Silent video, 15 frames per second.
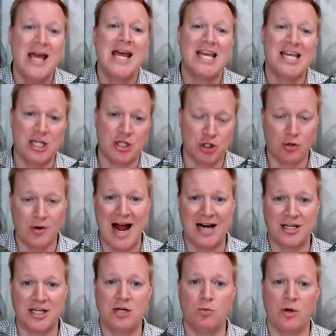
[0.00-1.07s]

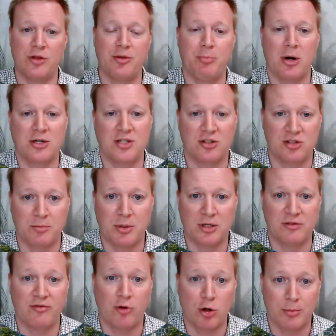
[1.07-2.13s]
interacting with the participants
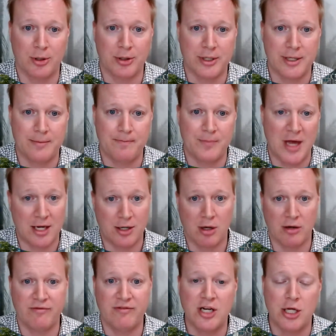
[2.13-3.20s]
verbally and on
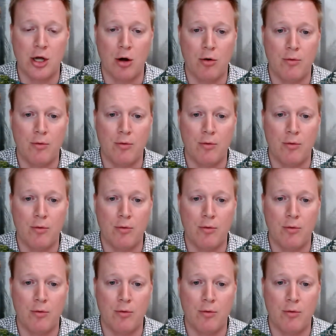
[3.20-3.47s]
video.